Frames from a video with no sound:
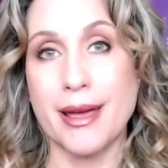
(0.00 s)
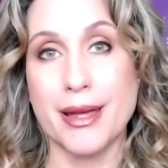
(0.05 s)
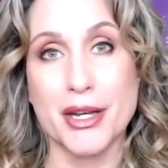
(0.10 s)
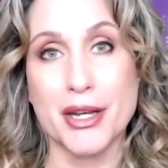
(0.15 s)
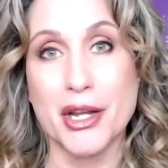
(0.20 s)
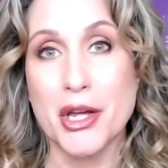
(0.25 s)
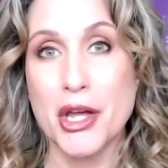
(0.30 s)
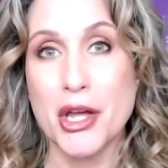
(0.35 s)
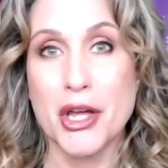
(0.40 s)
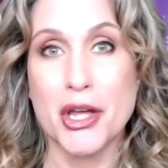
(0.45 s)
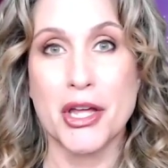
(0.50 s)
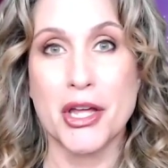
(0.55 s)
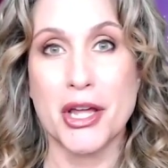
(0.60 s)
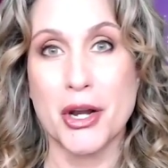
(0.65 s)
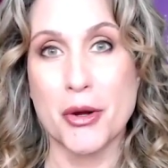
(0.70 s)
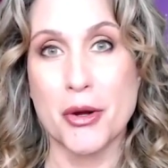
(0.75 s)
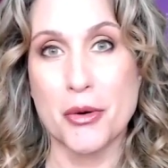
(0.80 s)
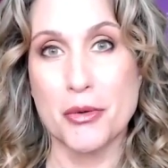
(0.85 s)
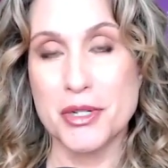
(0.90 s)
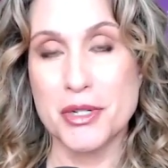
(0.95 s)
and, you
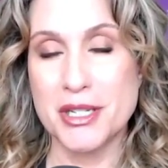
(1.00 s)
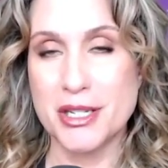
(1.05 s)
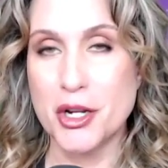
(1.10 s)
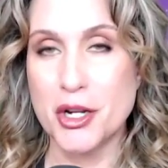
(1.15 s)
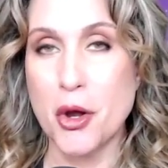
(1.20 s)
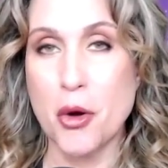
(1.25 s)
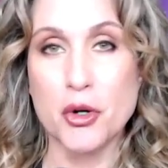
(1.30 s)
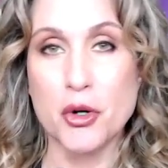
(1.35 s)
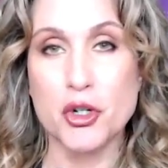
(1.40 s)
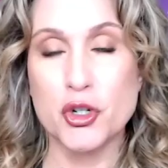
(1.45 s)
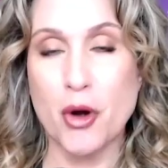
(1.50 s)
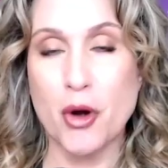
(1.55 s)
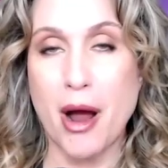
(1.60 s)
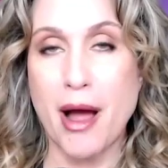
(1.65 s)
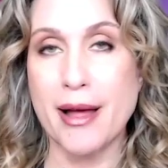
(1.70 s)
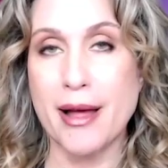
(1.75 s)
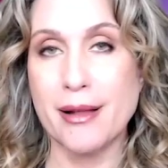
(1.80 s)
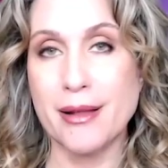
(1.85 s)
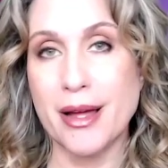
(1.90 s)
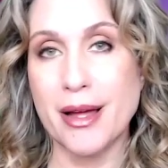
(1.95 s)
know, go to
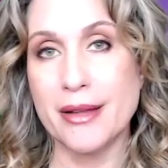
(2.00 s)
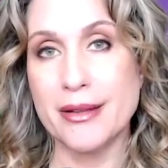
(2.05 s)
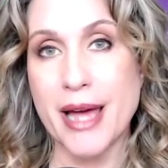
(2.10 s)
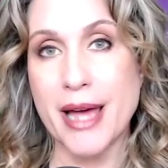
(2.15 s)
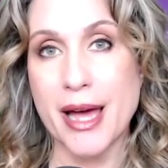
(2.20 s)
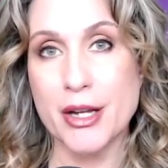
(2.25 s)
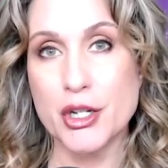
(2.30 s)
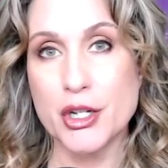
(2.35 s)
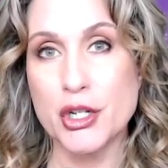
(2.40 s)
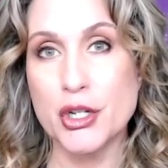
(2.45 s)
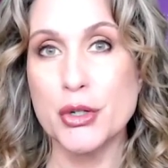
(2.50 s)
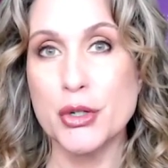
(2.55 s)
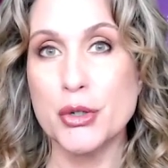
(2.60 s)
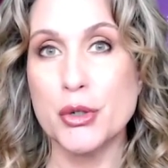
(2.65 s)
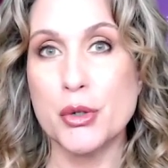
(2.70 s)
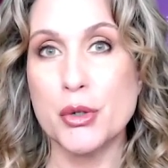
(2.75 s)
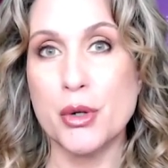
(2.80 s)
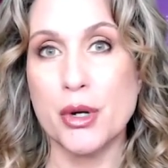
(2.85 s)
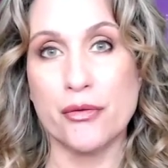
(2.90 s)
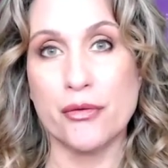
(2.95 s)
trial on that
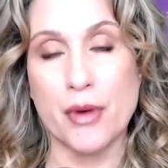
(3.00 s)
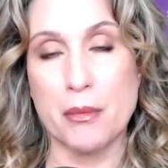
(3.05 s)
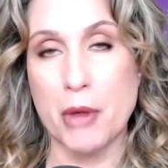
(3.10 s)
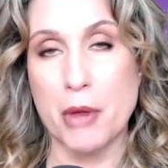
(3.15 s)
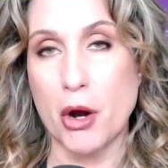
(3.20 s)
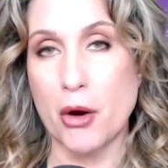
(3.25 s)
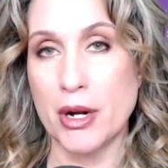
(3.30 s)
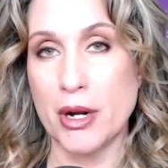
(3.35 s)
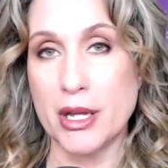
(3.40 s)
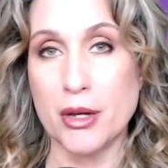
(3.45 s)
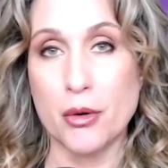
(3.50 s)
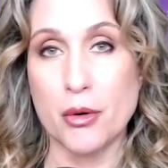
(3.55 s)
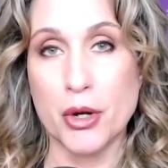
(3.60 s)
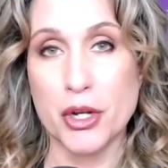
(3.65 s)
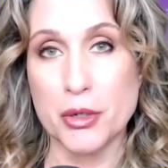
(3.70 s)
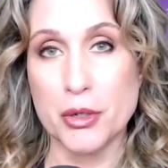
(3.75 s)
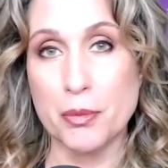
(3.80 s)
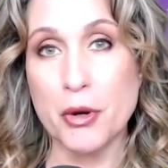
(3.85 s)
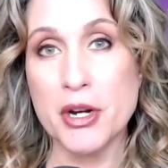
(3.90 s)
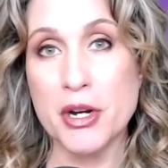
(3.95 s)
too if I'm already
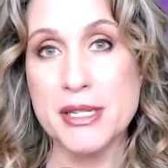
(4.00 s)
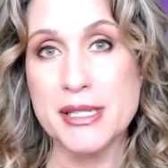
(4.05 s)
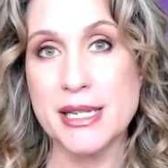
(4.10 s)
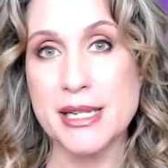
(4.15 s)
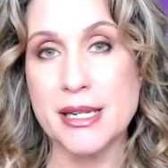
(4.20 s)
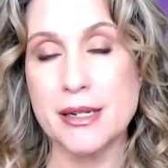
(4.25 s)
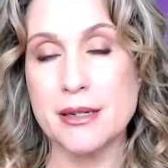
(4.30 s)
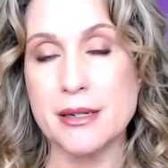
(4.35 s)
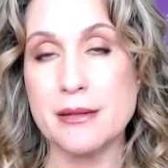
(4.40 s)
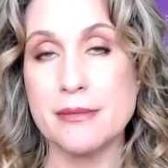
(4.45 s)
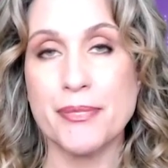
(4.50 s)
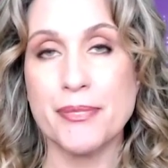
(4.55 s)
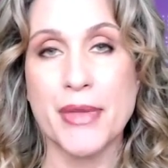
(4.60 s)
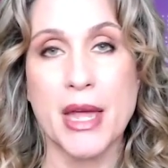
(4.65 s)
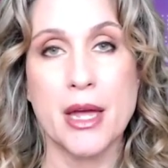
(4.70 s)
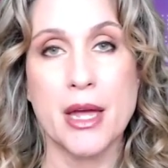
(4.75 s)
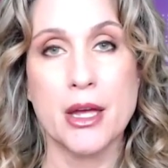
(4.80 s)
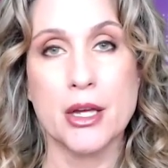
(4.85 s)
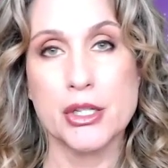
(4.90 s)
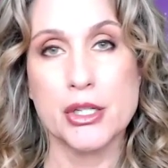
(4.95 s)
going to prison.
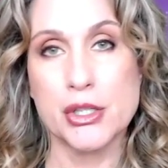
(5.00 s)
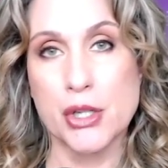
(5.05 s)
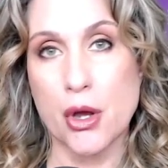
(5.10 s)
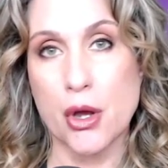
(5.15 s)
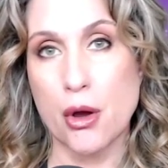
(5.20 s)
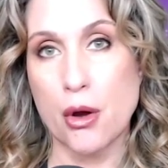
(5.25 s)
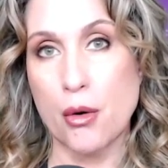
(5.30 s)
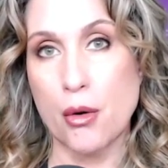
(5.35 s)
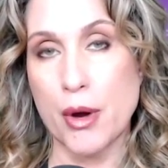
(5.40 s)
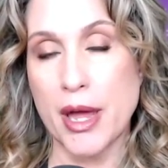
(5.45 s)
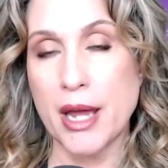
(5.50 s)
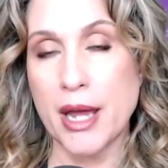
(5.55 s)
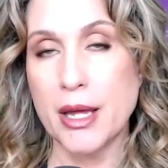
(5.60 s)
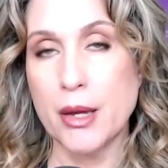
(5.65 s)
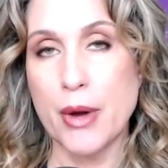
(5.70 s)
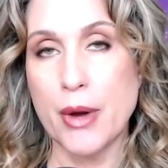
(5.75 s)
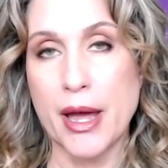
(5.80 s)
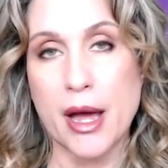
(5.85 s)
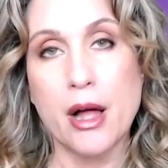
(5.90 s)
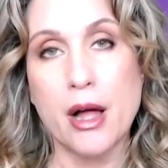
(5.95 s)
So,
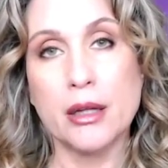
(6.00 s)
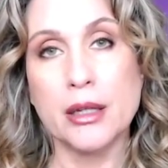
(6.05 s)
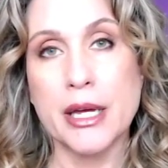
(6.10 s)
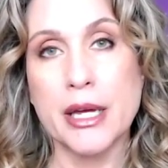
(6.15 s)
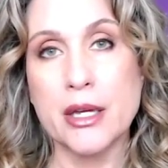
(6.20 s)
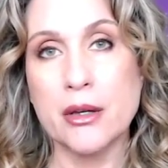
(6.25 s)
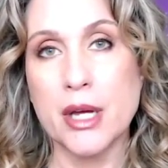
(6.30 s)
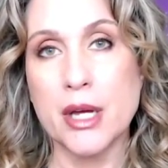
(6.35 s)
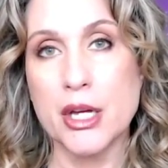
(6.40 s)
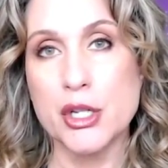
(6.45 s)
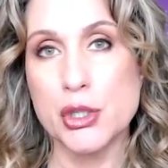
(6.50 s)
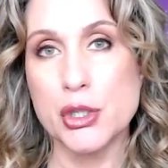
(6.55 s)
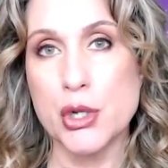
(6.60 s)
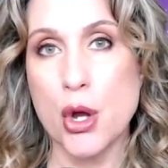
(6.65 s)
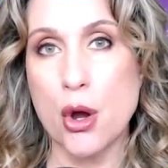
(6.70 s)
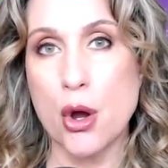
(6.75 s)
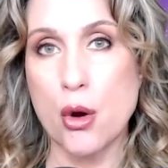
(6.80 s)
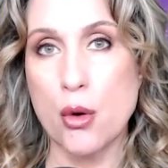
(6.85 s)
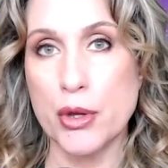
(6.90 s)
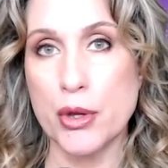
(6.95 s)
anyway, I'll let you guys
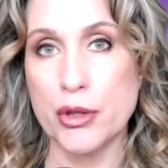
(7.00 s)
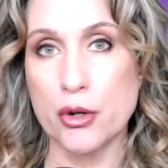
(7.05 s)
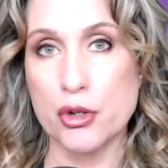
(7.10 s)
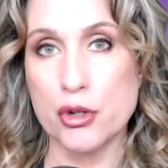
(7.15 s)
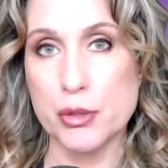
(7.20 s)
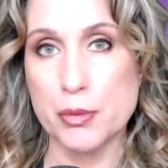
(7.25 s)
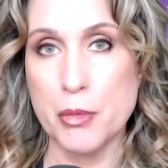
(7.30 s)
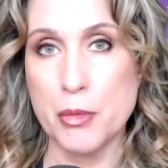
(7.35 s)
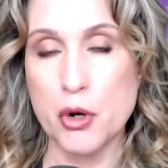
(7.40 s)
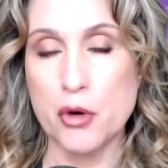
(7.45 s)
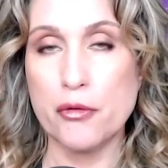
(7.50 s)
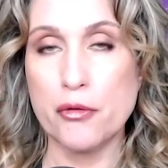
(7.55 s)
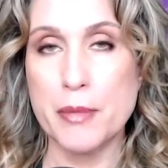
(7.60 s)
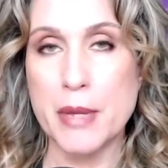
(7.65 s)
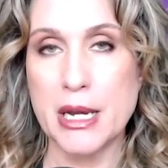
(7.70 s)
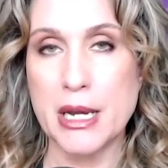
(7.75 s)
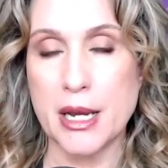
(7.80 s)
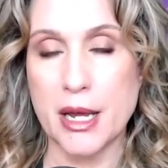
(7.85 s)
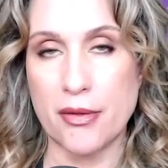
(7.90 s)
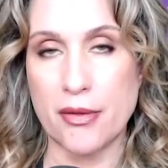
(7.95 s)
know when there's
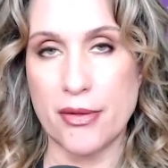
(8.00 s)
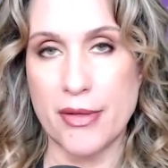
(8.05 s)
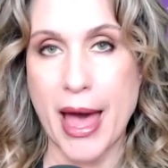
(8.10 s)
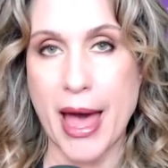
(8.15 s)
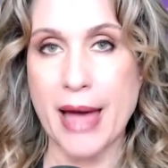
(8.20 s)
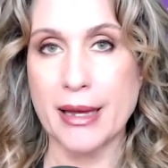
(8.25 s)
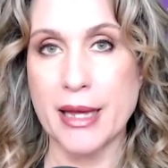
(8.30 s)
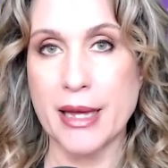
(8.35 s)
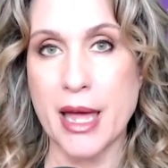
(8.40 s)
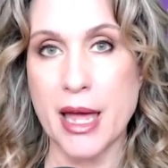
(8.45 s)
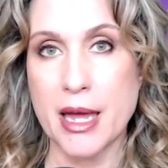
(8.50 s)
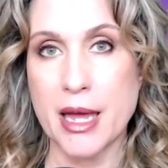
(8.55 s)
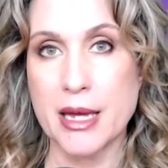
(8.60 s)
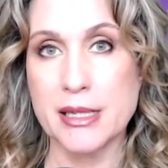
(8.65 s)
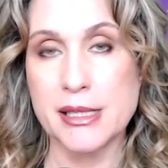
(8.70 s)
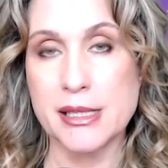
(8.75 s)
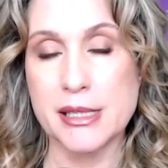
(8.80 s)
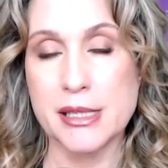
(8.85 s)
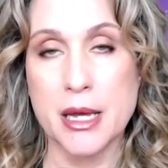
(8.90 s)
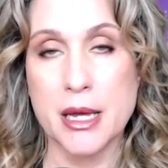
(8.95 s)
movement in that
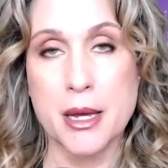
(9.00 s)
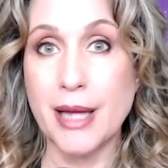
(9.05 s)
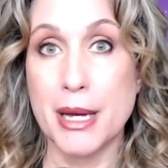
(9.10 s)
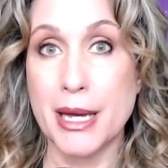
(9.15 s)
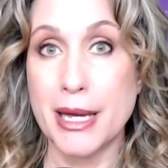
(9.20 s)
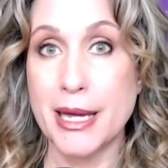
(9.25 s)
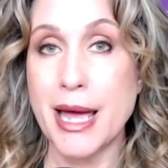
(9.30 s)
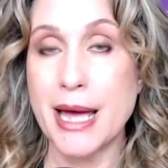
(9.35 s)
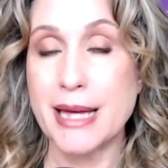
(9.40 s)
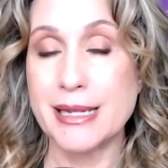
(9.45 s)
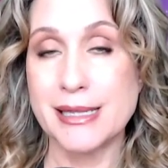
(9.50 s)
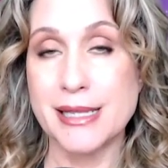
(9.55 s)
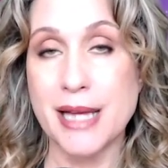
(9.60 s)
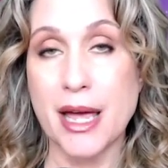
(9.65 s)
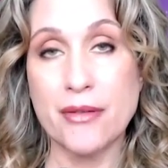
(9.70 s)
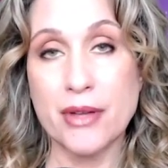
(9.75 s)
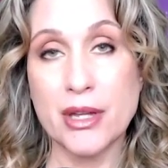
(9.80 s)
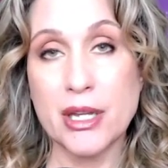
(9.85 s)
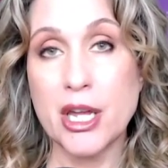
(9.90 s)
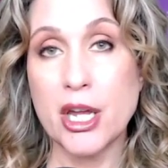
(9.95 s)
case. But yeah,
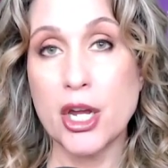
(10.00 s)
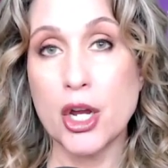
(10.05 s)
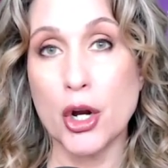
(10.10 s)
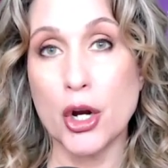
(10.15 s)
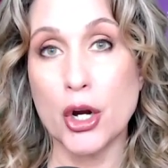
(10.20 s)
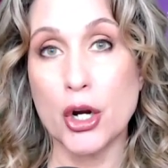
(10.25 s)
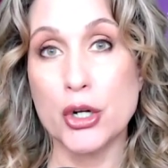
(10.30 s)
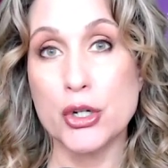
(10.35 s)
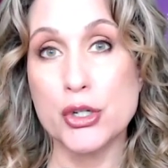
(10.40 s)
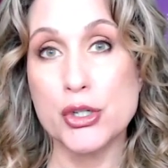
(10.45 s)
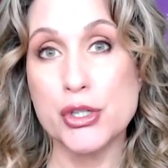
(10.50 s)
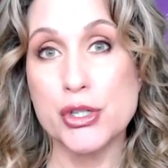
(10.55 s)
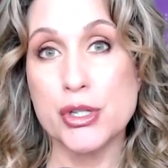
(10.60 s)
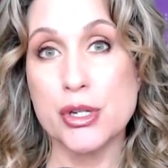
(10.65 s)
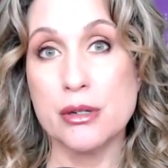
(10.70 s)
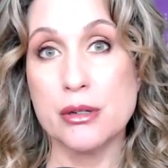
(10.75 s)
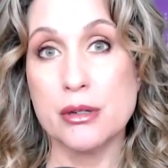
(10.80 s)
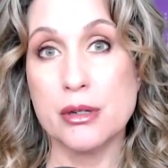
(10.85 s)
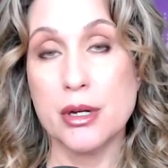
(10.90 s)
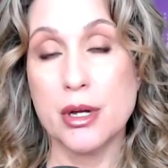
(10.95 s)
seven
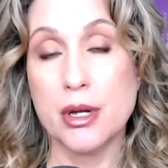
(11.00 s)
years